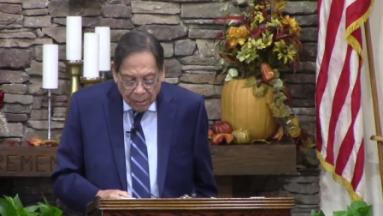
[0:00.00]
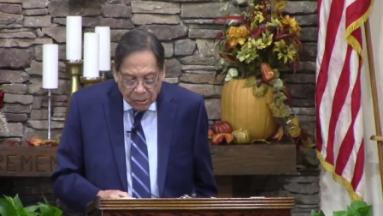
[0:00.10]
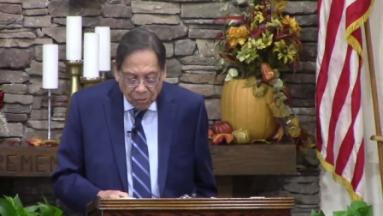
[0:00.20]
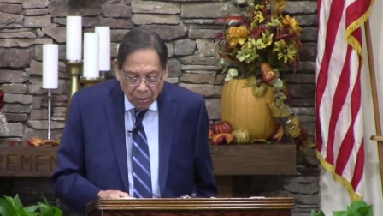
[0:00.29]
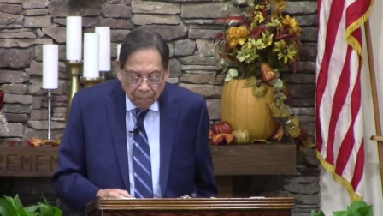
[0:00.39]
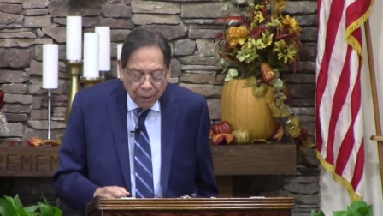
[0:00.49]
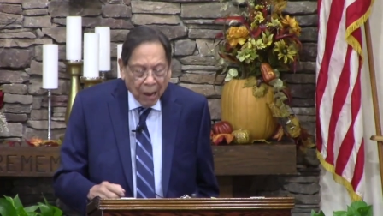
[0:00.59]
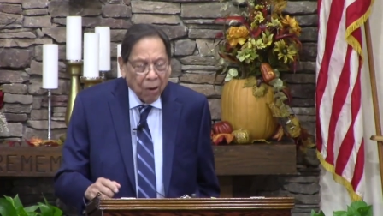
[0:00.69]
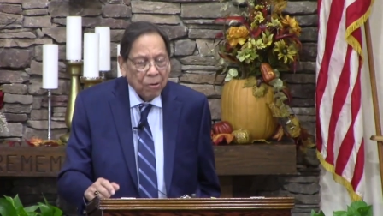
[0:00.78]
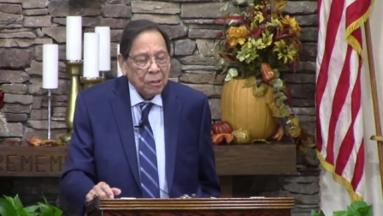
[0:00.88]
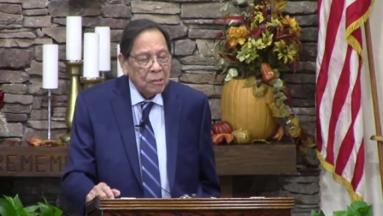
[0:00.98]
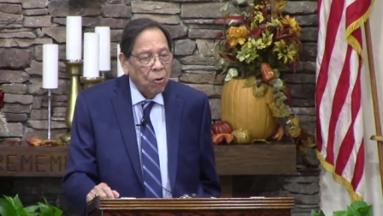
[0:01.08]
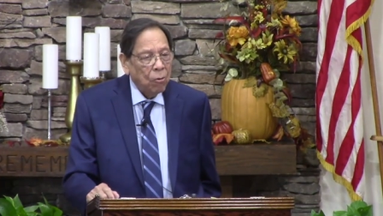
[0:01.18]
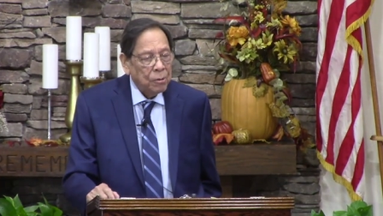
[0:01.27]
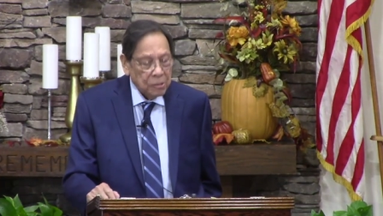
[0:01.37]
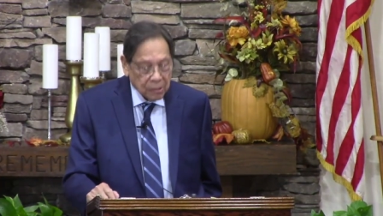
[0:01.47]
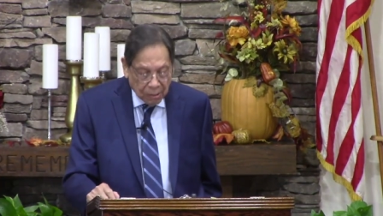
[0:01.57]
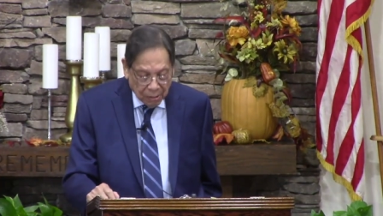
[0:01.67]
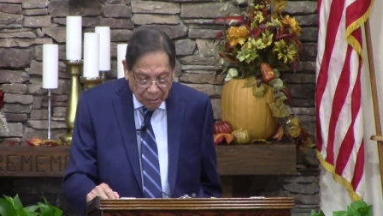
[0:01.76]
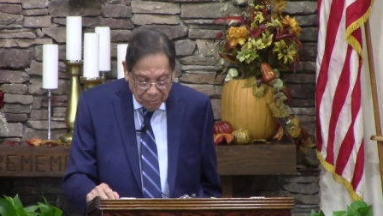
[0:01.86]
So the power that the Holy
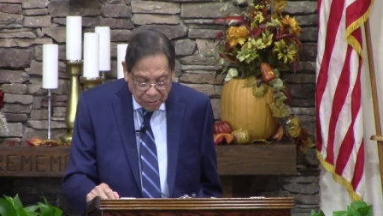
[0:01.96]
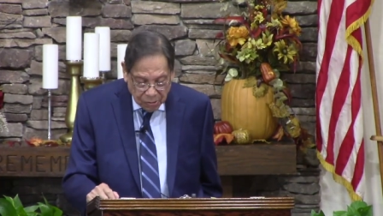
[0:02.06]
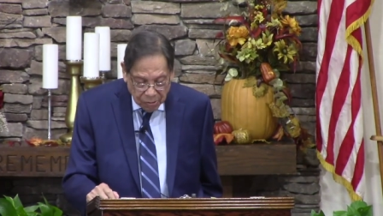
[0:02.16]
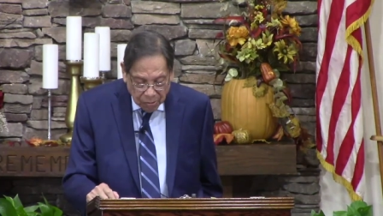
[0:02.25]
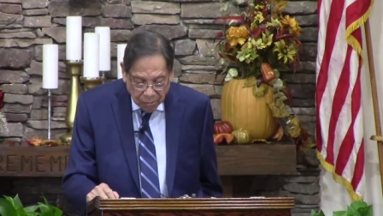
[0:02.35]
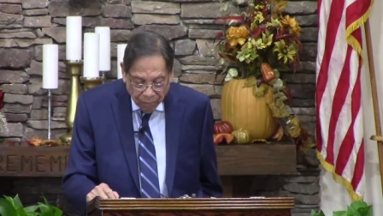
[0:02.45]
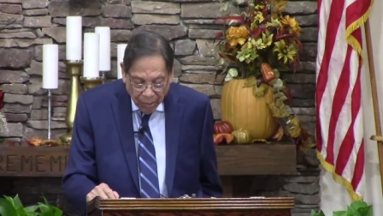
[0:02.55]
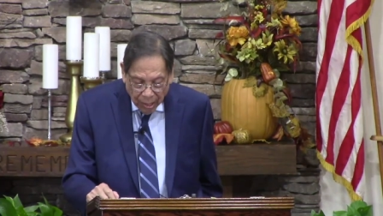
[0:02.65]
Spirit gives us to